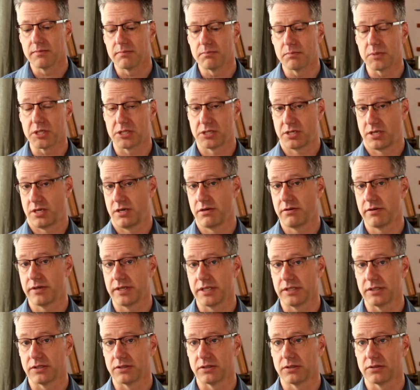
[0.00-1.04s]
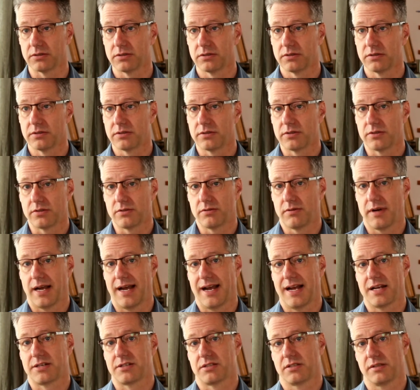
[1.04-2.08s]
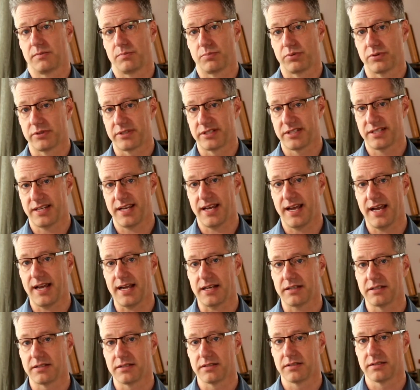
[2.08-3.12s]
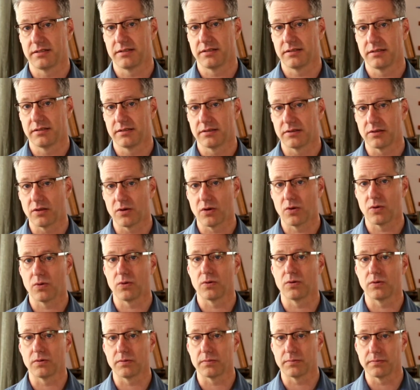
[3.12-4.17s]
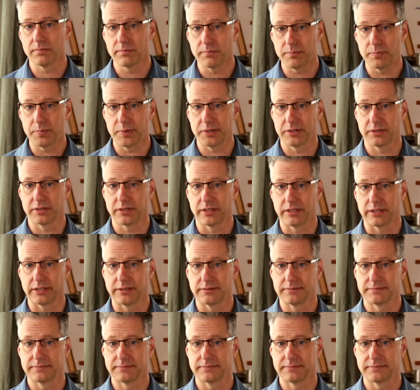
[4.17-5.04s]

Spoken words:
material to actually protect the whole building.